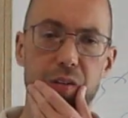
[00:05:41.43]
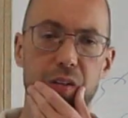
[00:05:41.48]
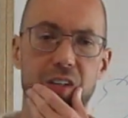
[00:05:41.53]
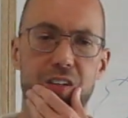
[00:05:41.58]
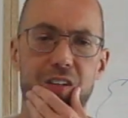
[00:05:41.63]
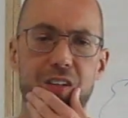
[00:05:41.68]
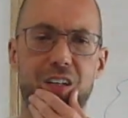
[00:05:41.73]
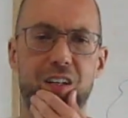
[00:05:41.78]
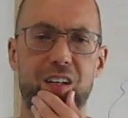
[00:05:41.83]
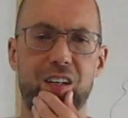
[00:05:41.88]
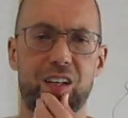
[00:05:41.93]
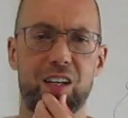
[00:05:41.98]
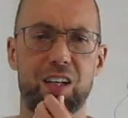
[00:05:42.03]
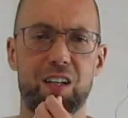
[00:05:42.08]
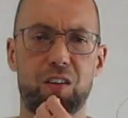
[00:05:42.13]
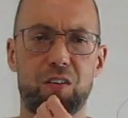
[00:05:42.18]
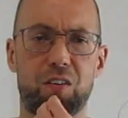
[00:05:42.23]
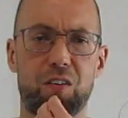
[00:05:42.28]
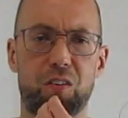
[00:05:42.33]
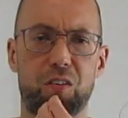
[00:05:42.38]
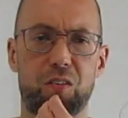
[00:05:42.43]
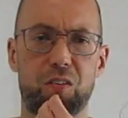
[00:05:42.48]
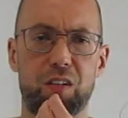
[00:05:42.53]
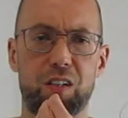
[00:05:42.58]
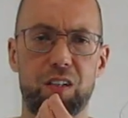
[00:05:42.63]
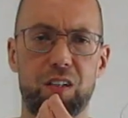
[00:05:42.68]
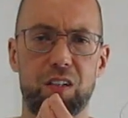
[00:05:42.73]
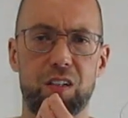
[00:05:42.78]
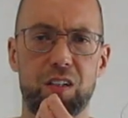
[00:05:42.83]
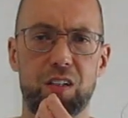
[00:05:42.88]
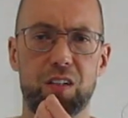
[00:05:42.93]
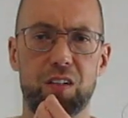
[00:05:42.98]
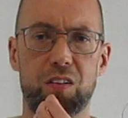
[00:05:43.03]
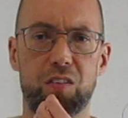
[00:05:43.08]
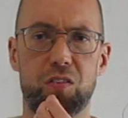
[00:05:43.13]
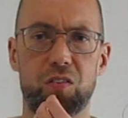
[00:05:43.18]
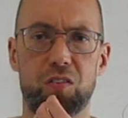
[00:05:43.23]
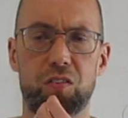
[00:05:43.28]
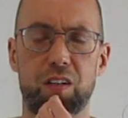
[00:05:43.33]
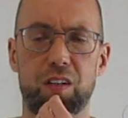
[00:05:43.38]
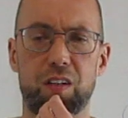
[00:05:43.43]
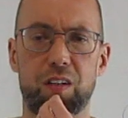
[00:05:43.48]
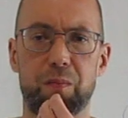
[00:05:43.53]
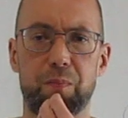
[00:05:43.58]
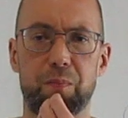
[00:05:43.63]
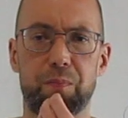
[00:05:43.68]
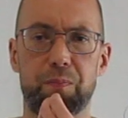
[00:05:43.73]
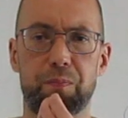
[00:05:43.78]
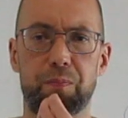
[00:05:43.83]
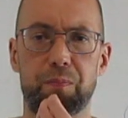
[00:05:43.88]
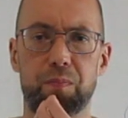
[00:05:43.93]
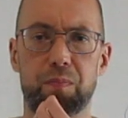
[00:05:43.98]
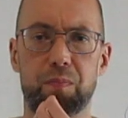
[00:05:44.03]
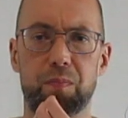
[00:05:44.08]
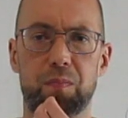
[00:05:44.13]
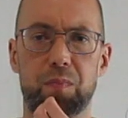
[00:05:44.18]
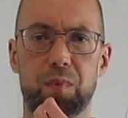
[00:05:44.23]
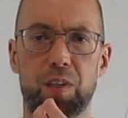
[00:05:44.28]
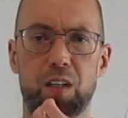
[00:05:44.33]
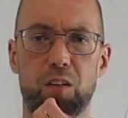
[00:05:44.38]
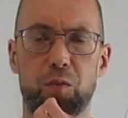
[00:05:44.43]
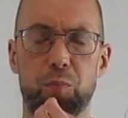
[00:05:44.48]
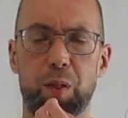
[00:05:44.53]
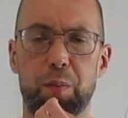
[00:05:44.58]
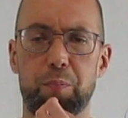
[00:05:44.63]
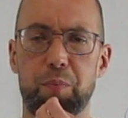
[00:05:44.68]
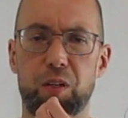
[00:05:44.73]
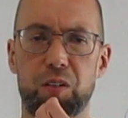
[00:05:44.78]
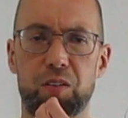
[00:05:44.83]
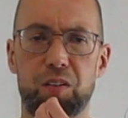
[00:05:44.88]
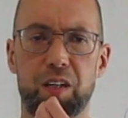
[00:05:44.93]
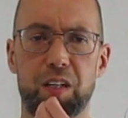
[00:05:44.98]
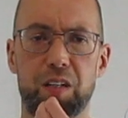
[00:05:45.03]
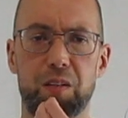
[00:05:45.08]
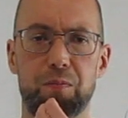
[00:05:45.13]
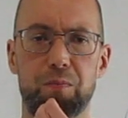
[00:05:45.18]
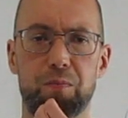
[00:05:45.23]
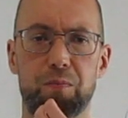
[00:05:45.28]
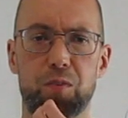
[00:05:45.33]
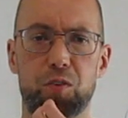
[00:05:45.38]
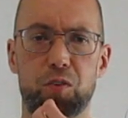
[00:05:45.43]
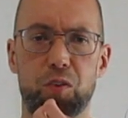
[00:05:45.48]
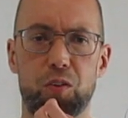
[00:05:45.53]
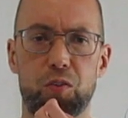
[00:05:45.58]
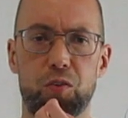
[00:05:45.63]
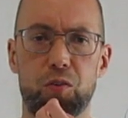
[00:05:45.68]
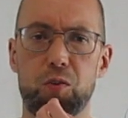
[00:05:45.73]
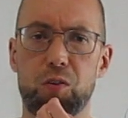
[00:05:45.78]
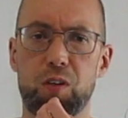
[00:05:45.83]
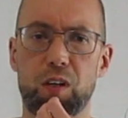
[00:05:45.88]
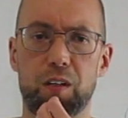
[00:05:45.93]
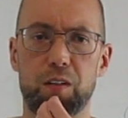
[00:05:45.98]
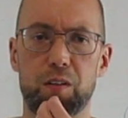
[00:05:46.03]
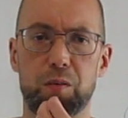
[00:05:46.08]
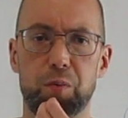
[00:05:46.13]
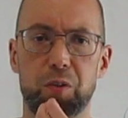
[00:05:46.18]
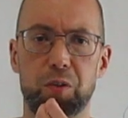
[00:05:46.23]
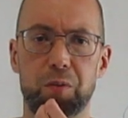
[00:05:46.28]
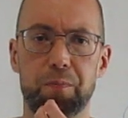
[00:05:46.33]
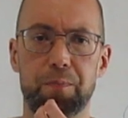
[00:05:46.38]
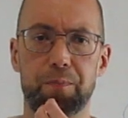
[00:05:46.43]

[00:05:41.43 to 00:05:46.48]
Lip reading: I think a K33 is yeah, it's bipartite, so it's two colorable.